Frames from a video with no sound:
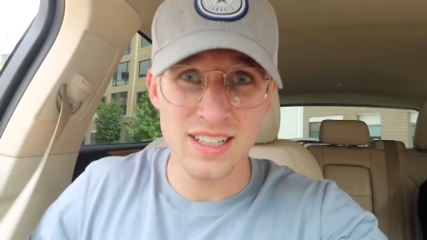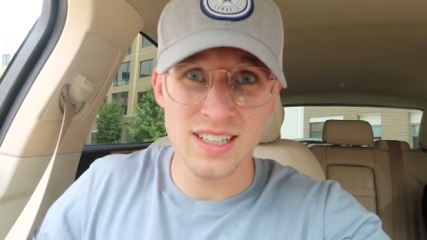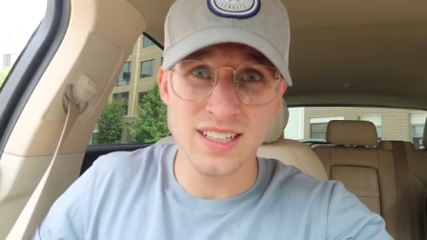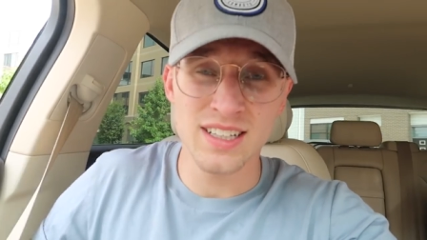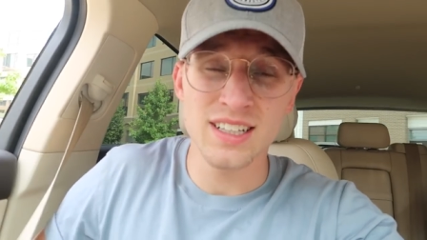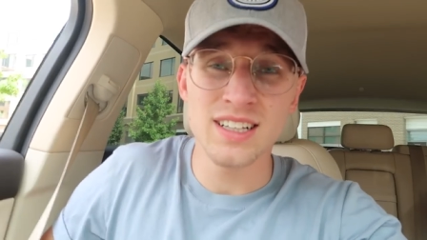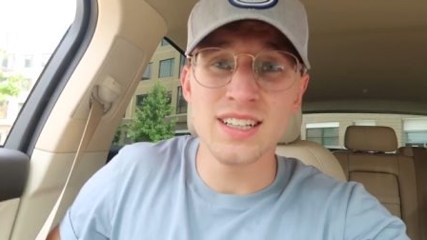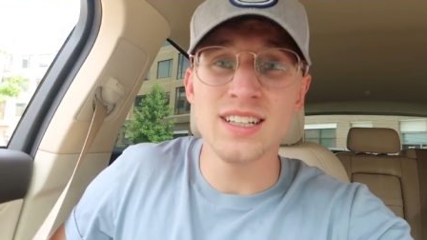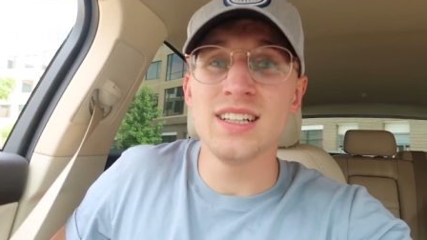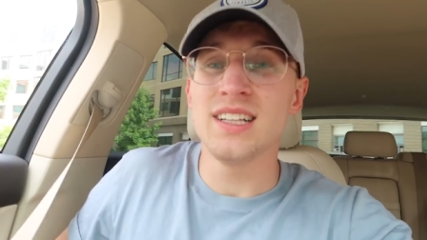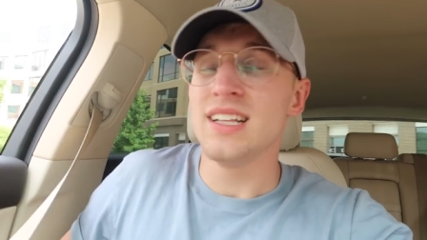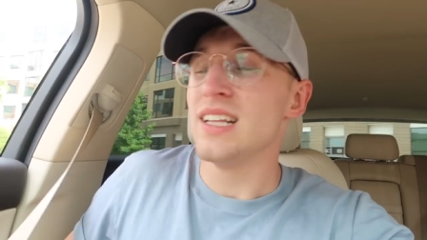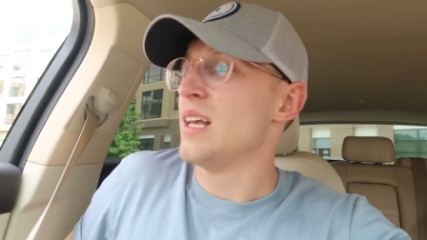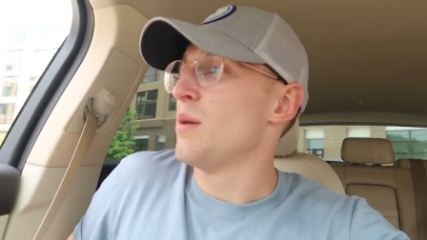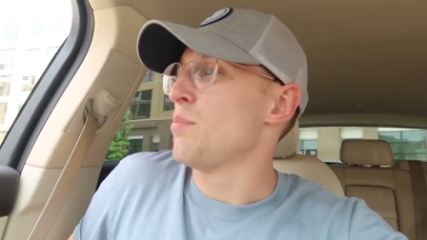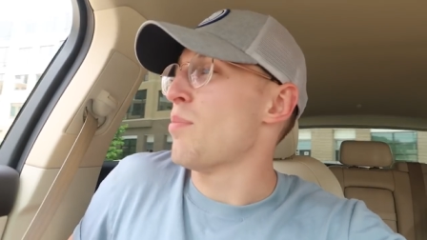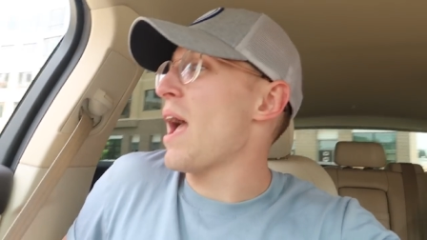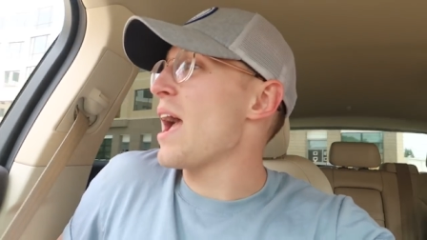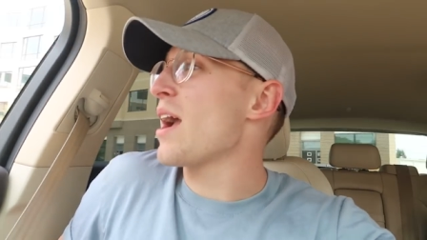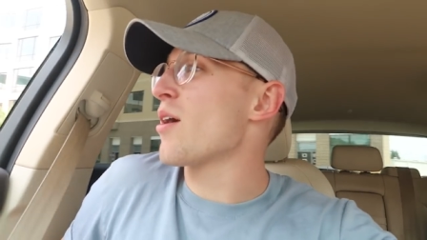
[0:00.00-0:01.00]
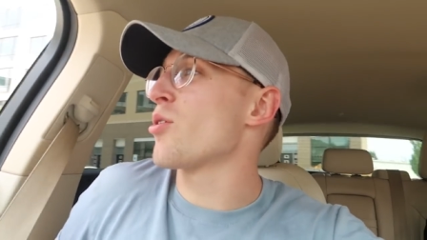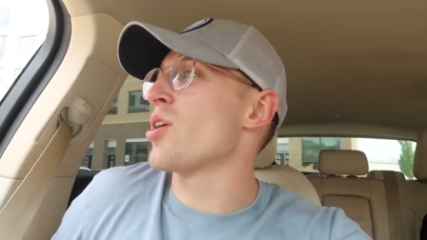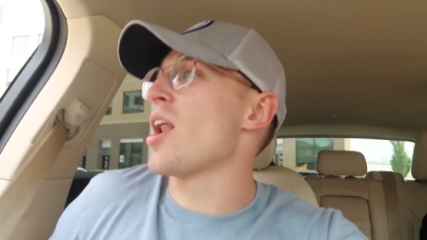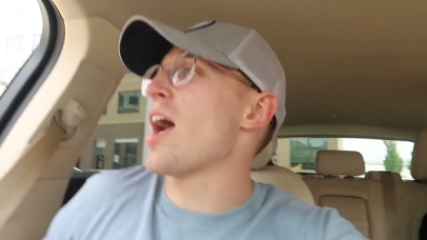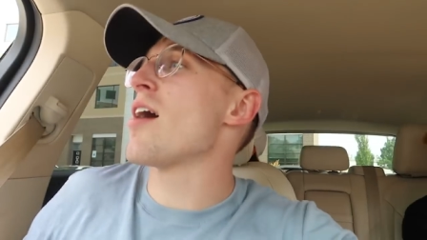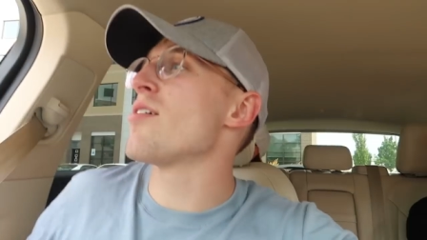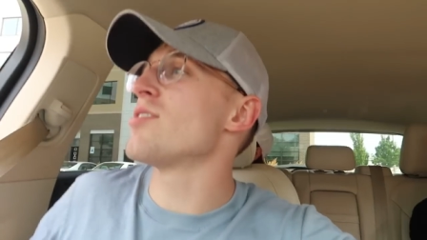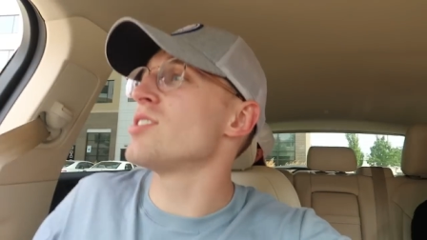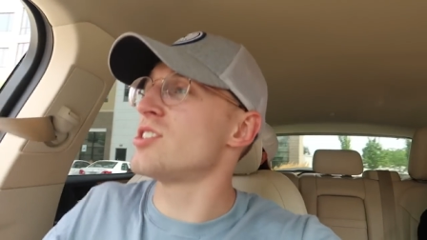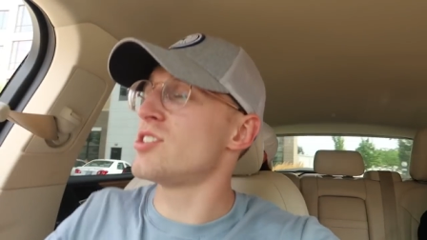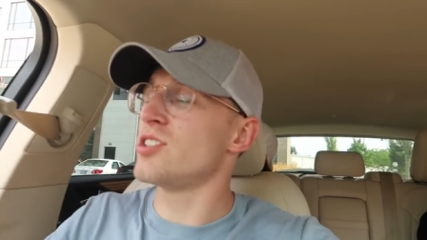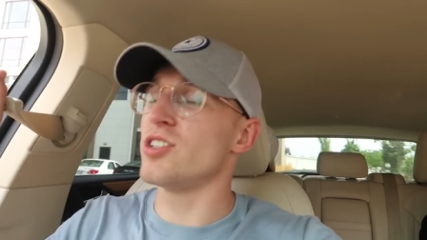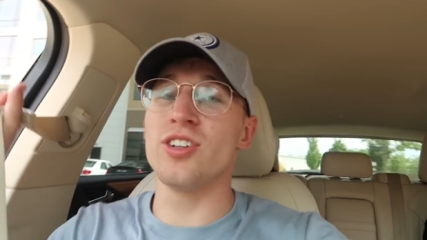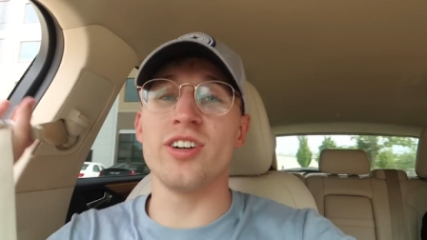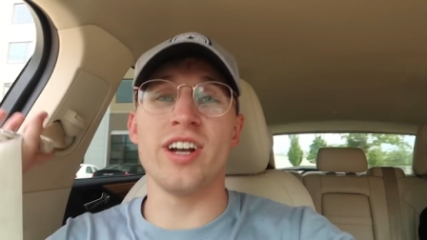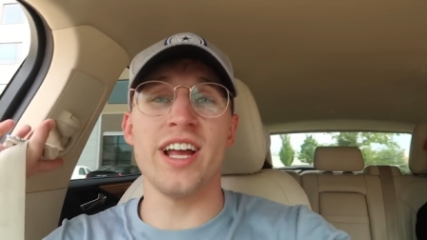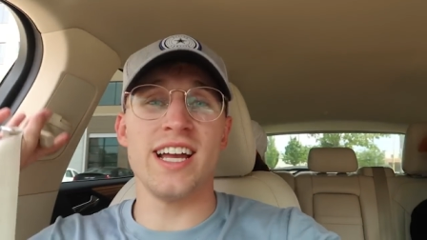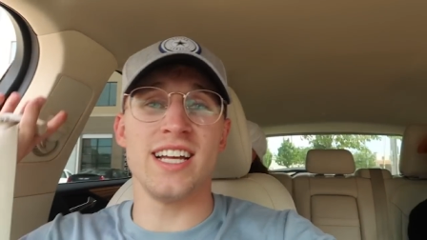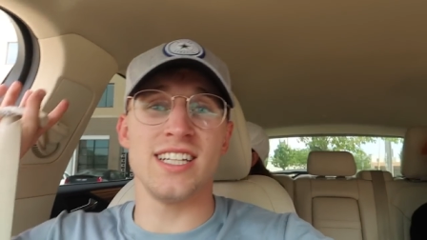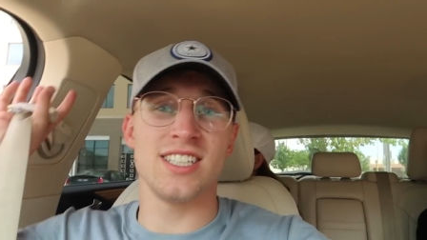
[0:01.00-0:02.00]
We didn't... Back when I was
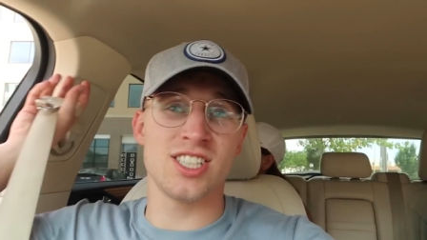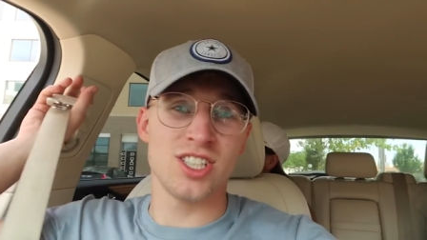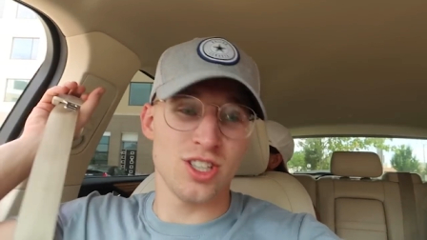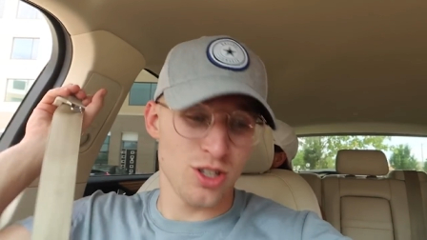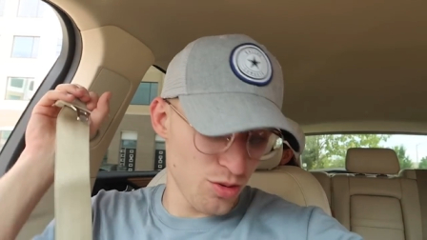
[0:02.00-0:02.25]
your age,